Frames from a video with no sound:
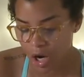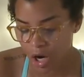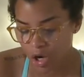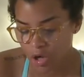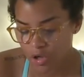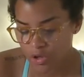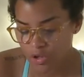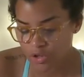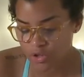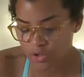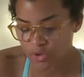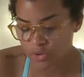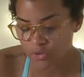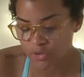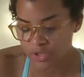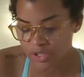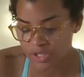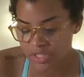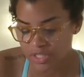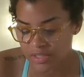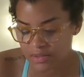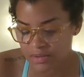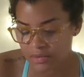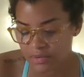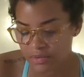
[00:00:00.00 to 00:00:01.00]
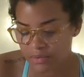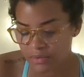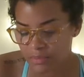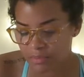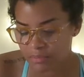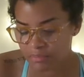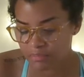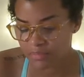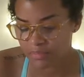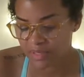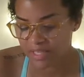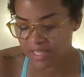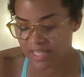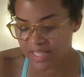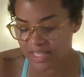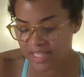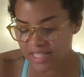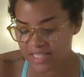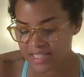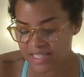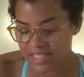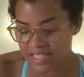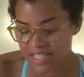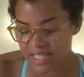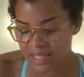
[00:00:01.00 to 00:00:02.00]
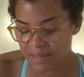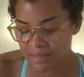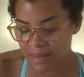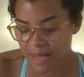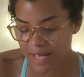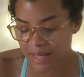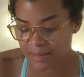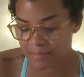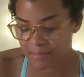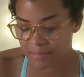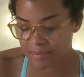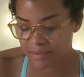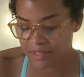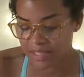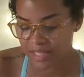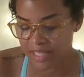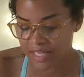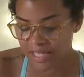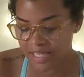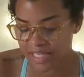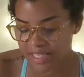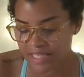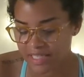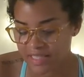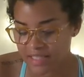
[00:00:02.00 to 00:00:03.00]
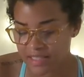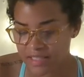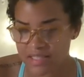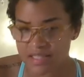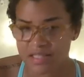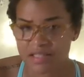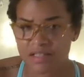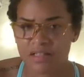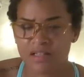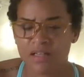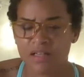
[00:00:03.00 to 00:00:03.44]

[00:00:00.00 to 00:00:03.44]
Our social media team had planned